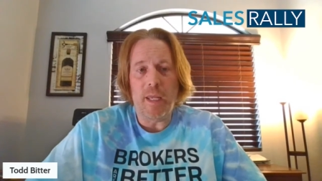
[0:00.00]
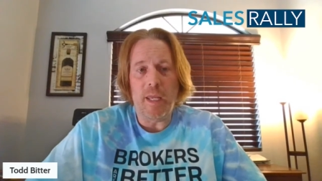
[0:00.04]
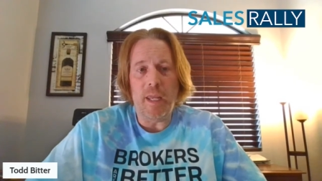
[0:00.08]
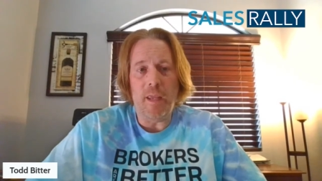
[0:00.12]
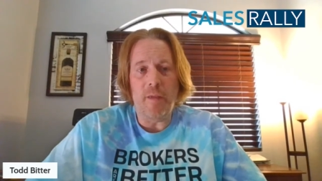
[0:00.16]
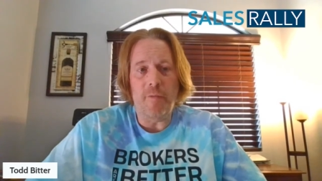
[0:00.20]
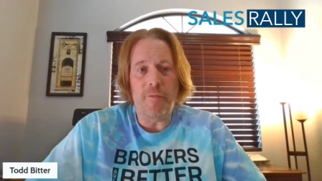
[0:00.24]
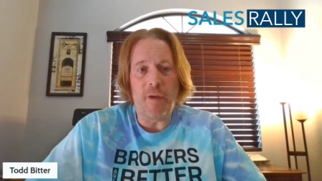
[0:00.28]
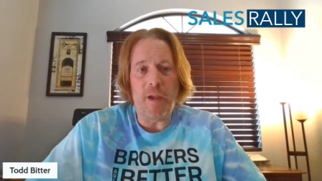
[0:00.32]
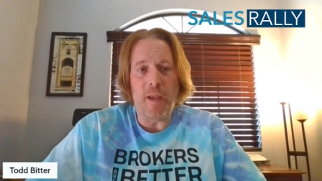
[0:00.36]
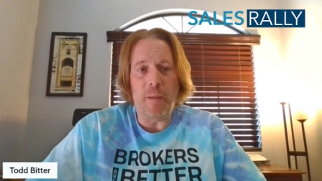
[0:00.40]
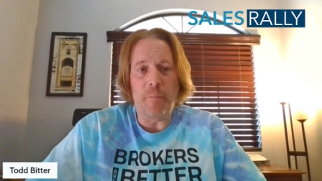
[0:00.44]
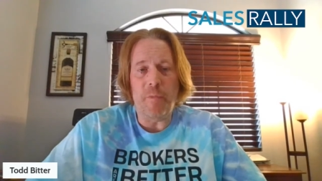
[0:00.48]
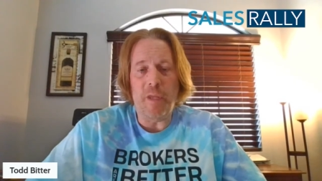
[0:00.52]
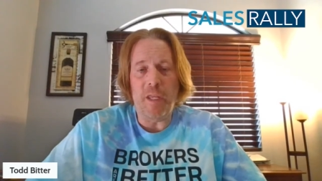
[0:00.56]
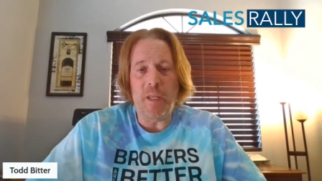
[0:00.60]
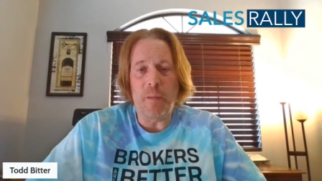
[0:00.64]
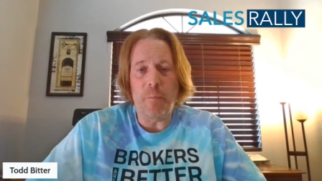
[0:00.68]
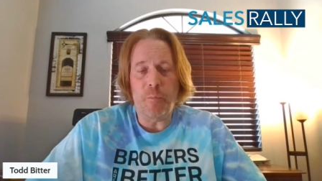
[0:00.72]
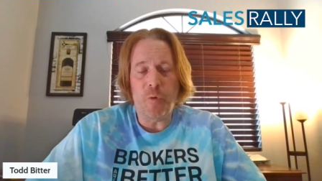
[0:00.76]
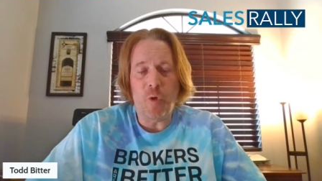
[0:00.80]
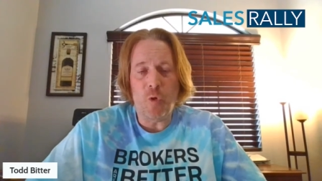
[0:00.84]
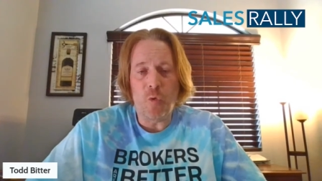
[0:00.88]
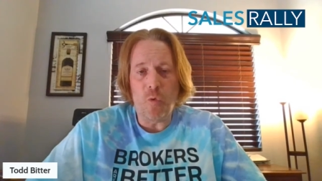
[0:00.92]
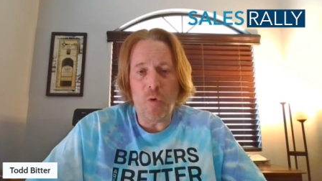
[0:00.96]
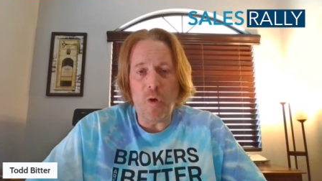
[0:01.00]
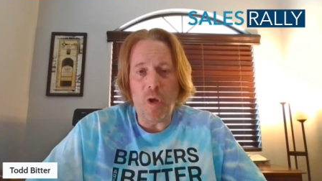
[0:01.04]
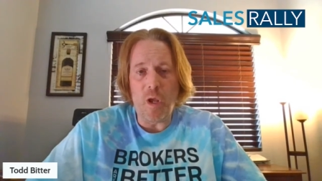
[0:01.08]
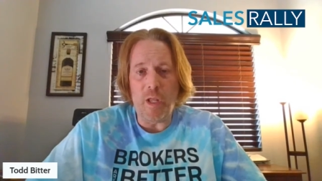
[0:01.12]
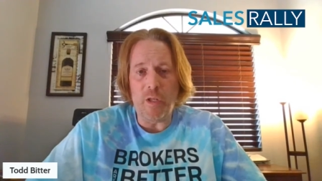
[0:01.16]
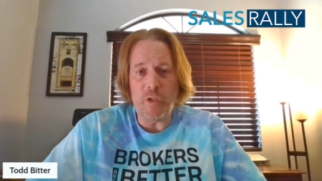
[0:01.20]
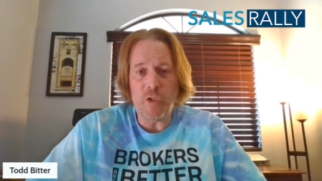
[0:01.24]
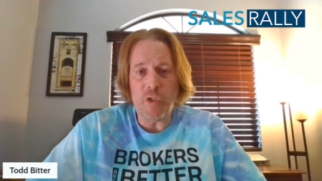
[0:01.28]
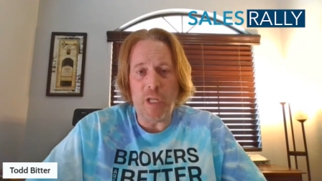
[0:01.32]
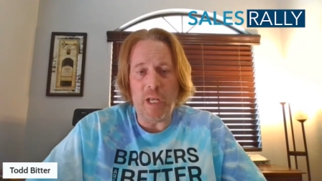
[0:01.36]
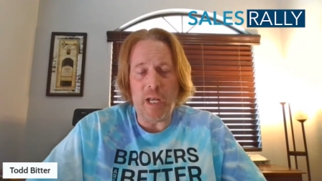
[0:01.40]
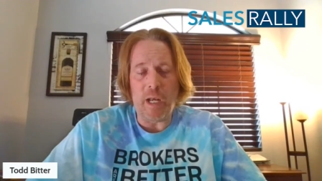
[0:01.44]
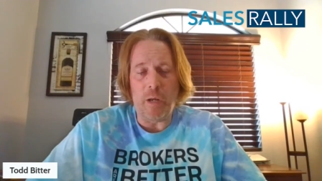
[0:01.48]
if I'm in
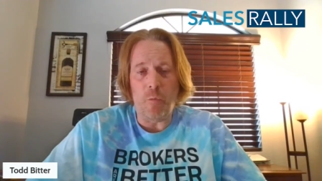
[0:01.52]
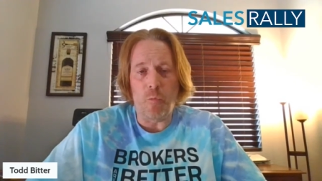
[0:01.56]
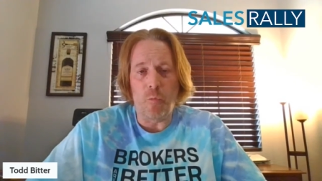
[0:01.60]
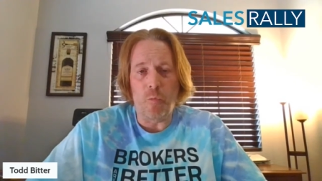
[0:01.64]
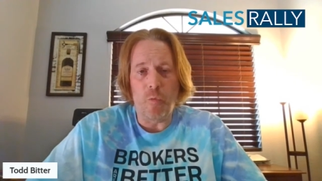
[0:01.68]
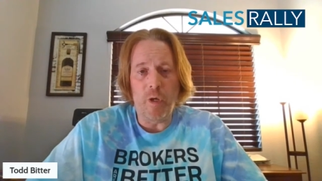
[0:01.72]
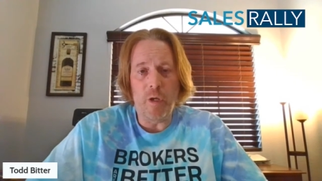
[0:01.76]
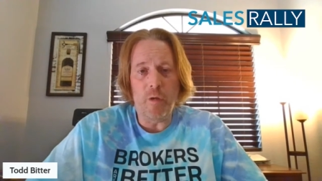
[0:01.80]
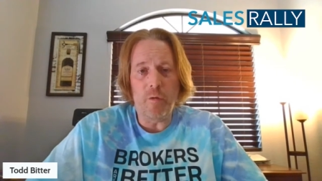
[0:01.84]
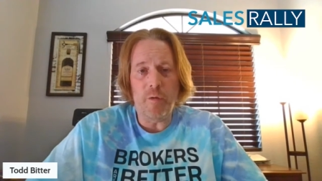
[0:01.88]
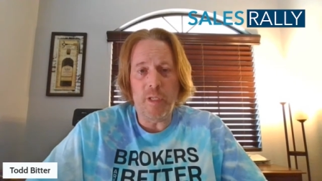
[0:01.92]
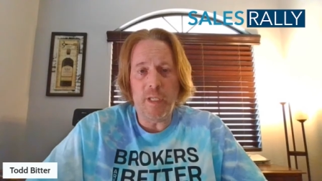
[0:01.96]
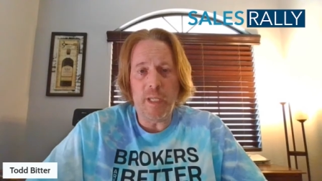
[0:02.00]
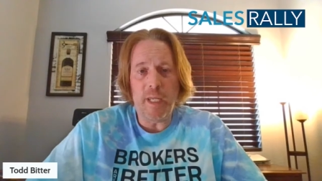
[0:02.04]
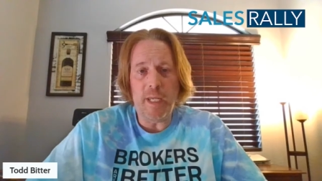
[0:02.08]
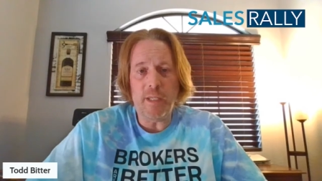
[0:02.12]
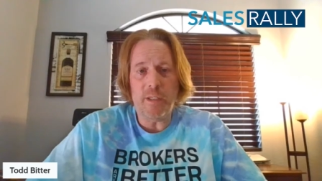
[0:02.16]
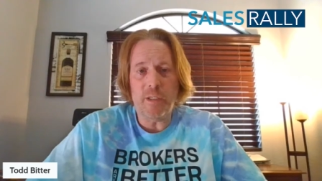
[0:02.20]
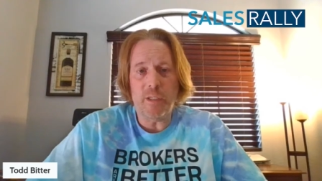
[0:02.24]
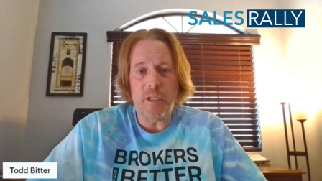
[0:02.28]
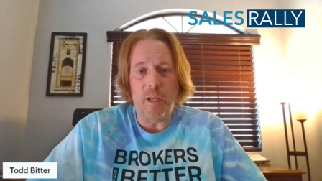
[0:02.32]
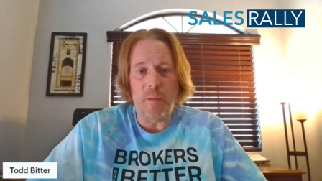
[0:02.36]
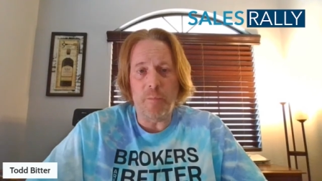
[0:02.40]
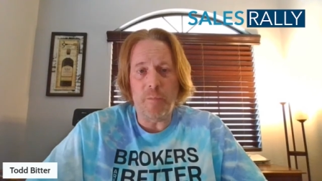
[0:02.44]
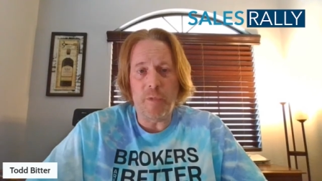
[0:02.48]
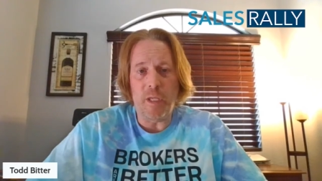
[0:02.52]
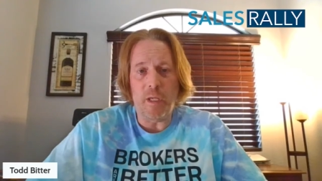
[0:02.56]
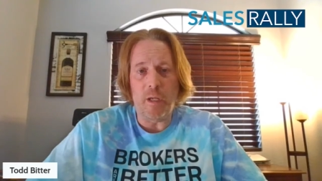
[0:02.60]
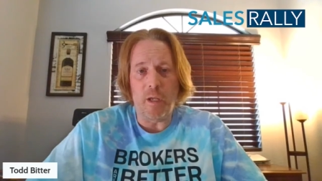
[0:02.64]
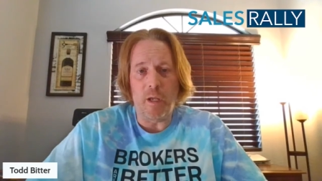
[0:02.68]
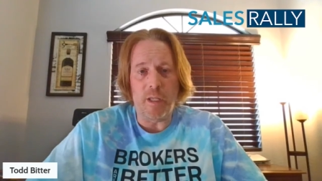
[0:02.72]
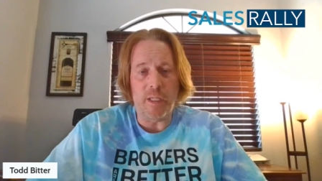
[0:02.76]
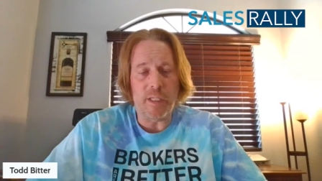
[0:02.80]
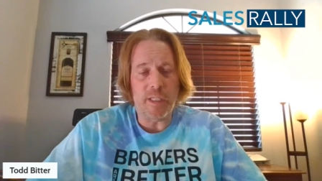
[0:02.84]
crunch and I really need something on